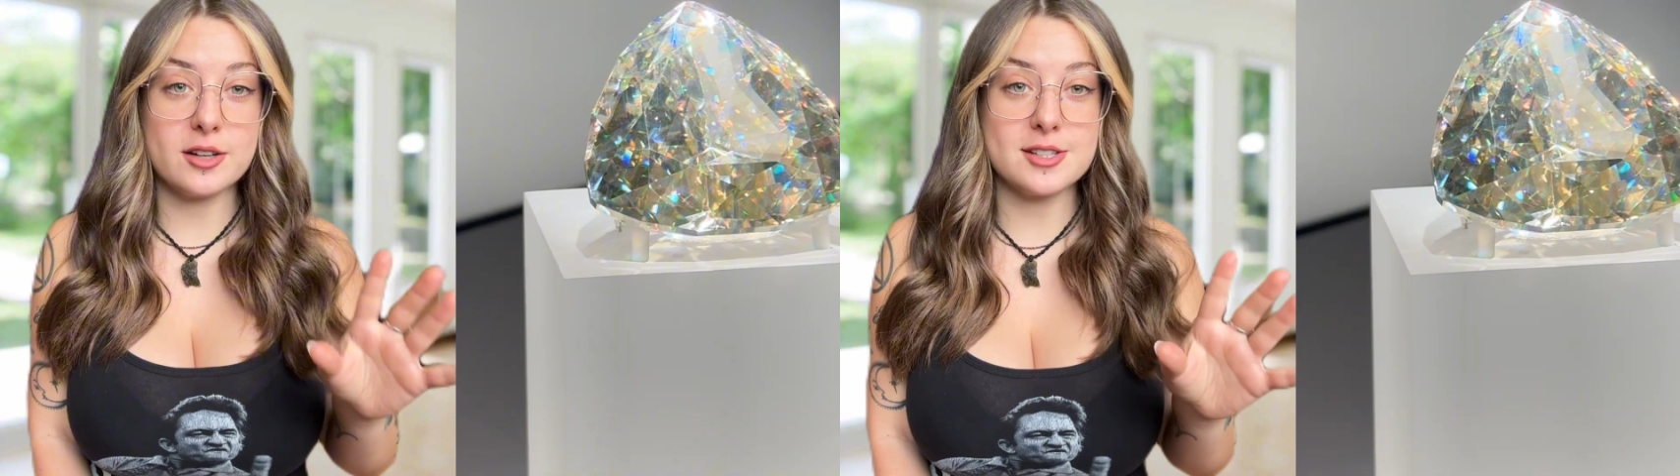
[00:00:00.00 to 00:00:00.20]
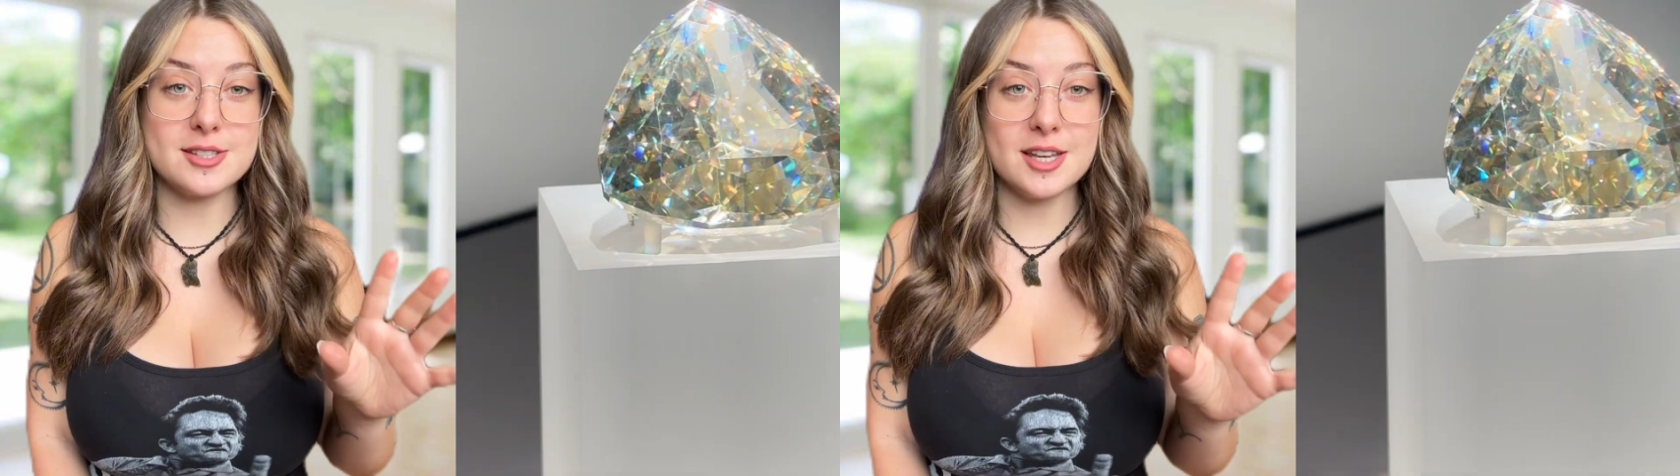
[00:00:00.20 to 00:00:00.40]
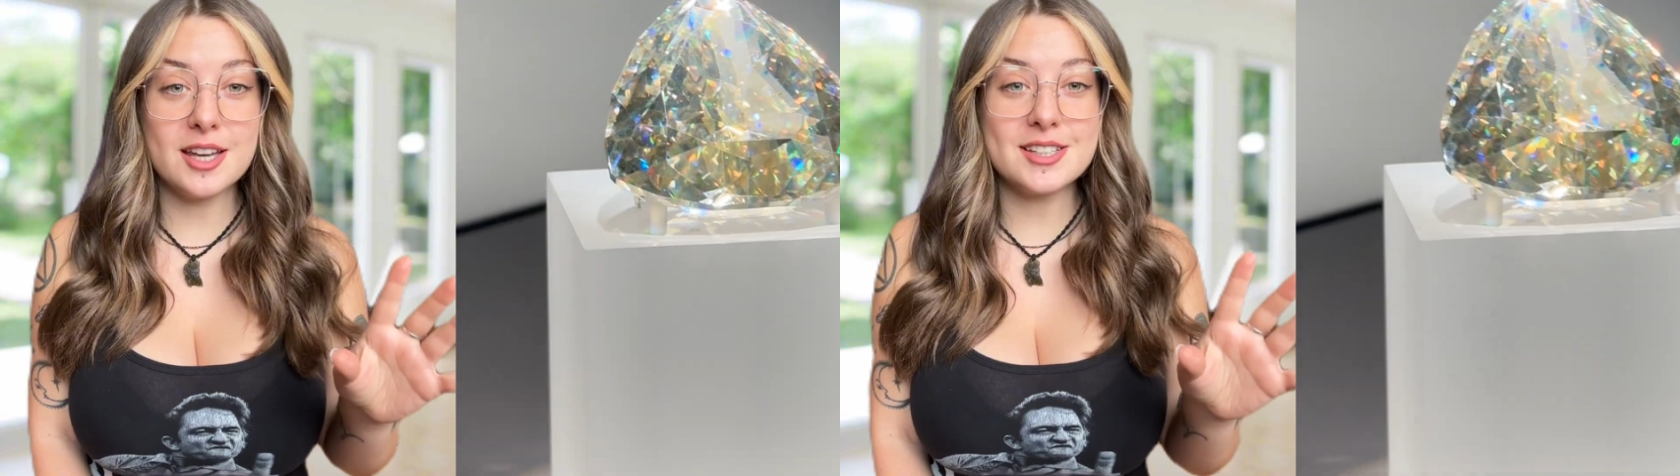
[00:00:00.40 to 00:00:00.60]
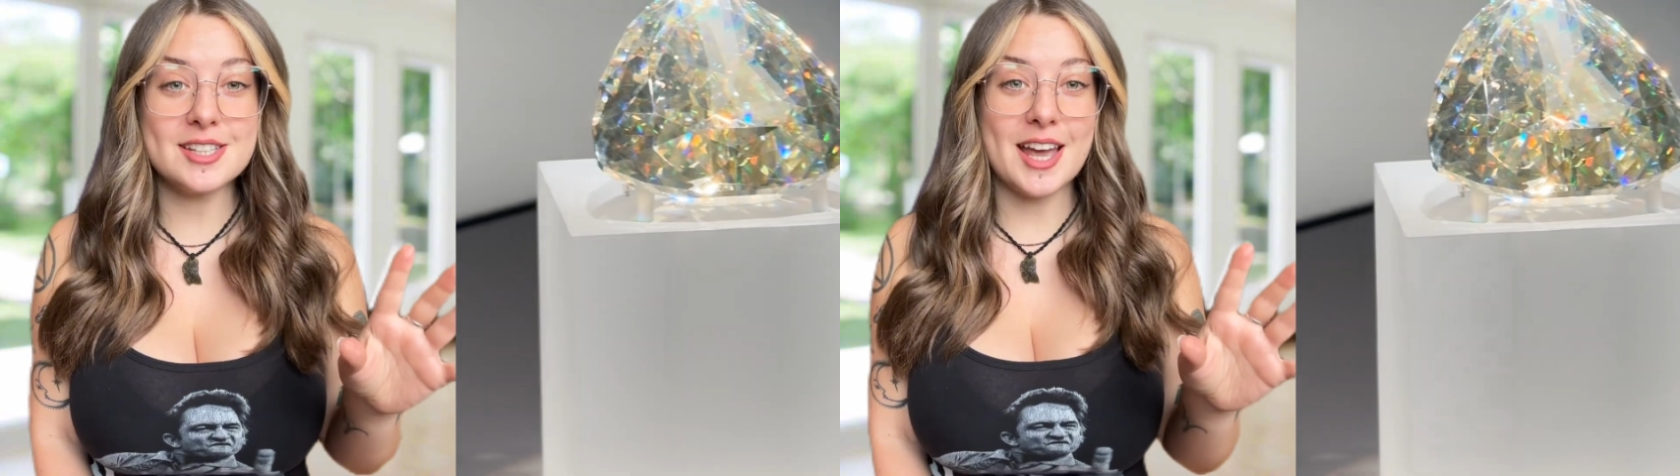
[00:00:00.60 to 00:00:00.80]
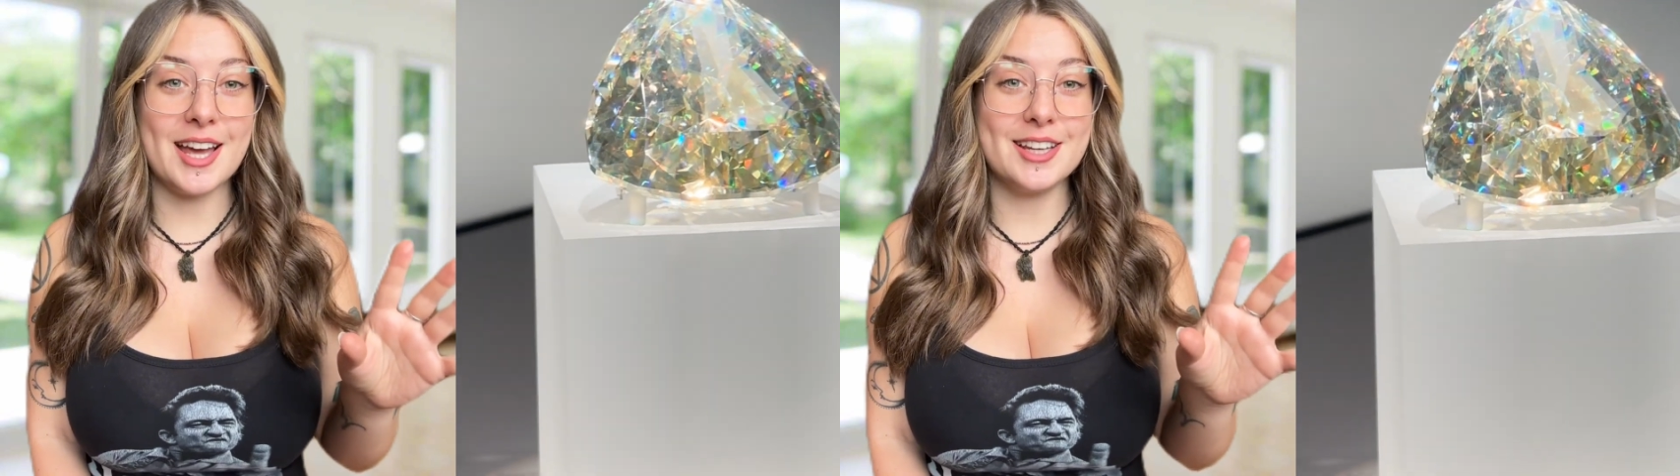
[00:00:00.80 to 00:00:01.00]
to see it.
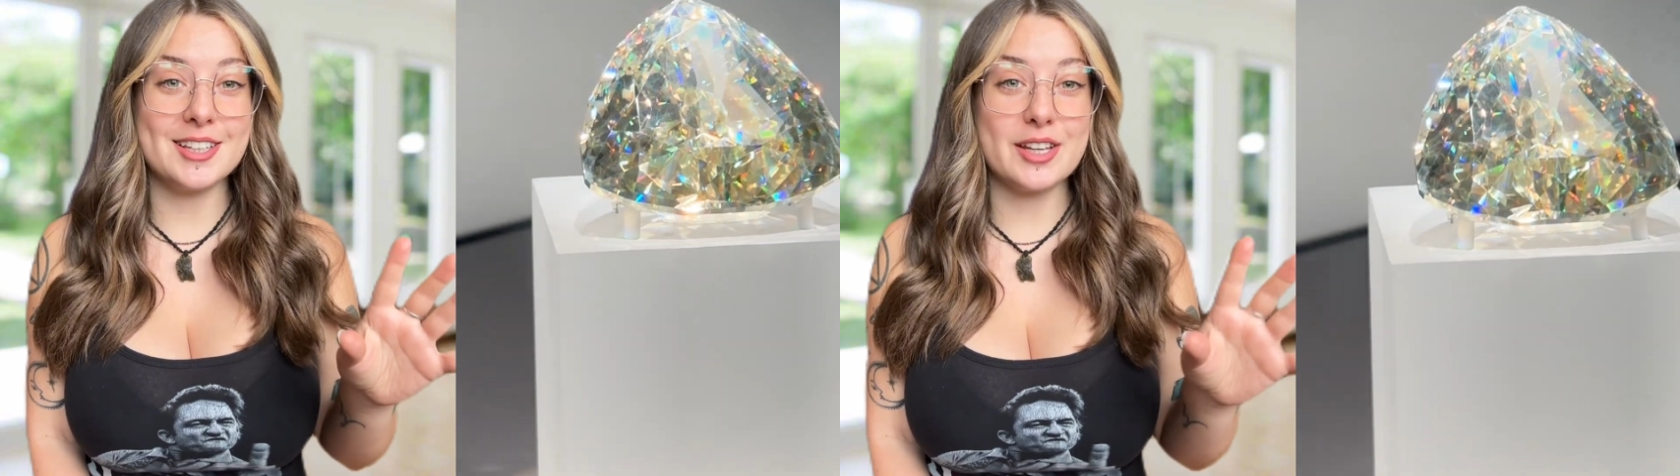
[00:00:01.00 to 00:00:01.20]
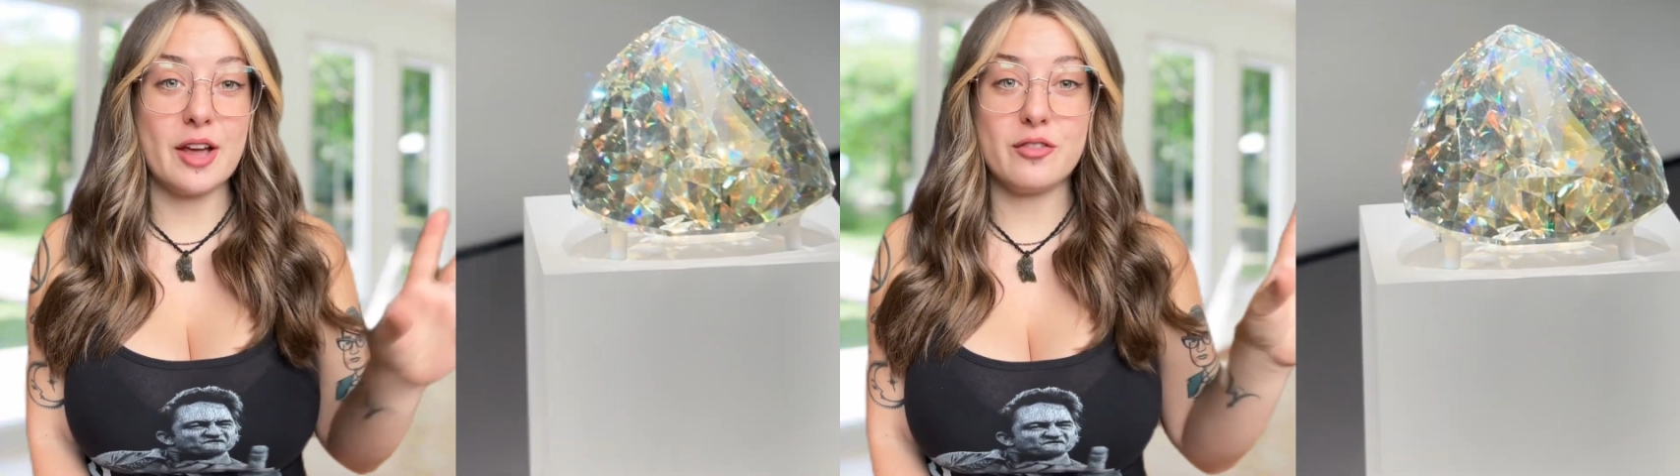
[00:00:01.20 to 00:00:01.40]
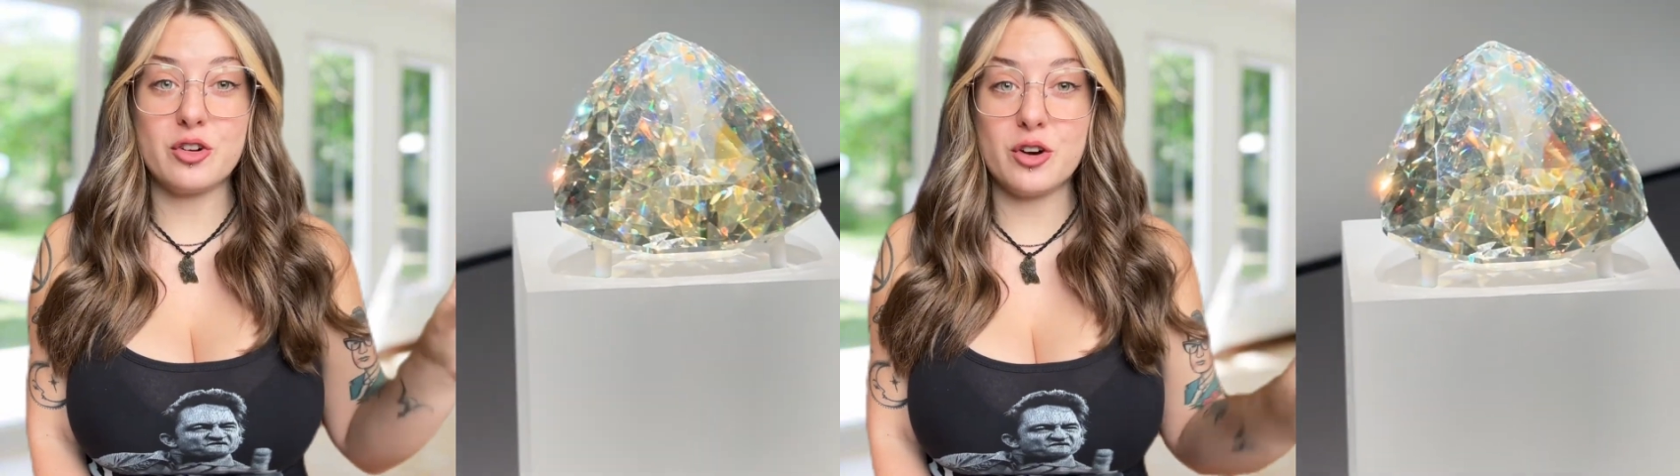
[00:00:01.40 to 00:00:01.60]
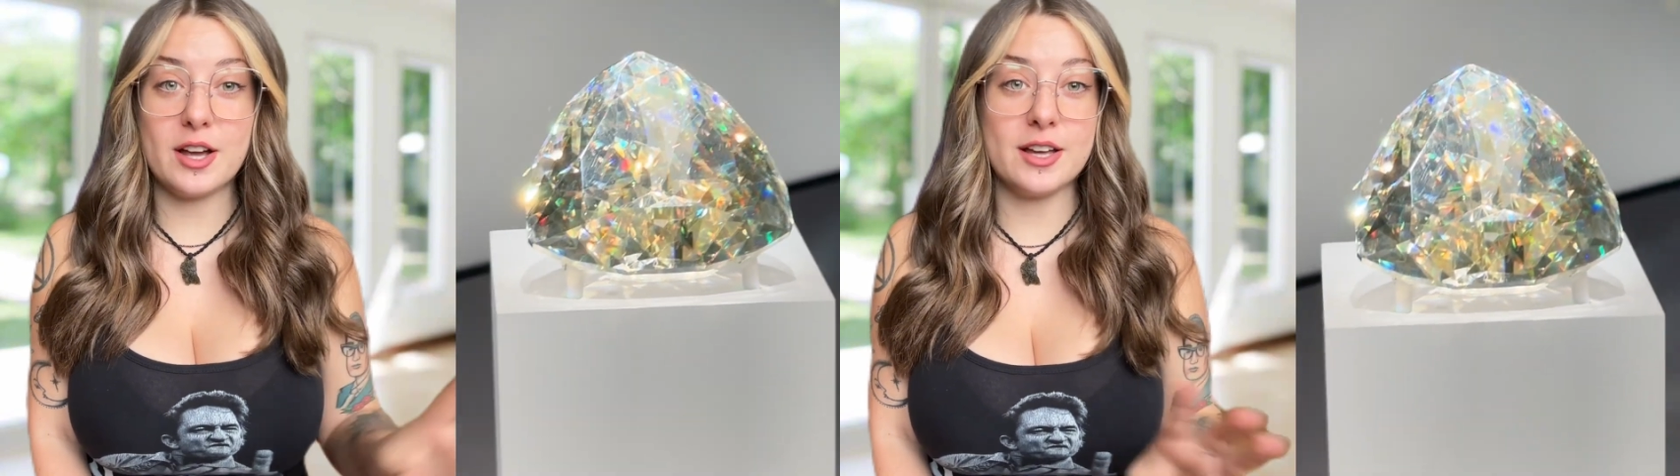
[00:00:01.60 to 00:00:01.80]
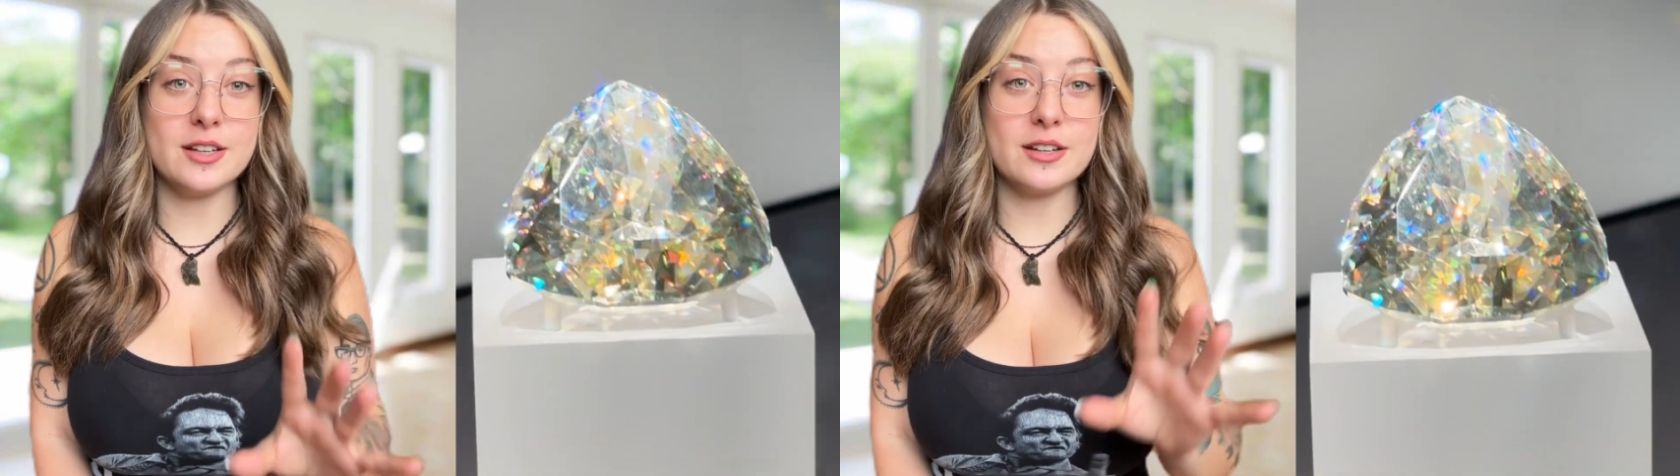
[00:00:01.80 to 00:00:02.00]
And if you're
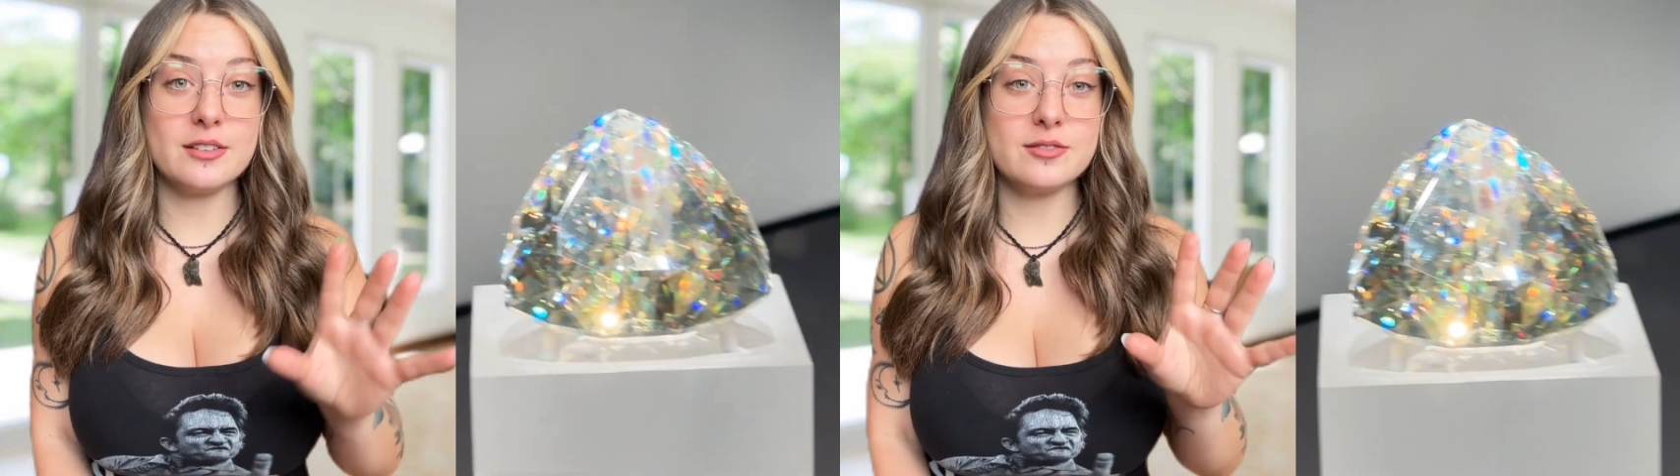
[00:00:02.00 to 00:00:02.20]
in,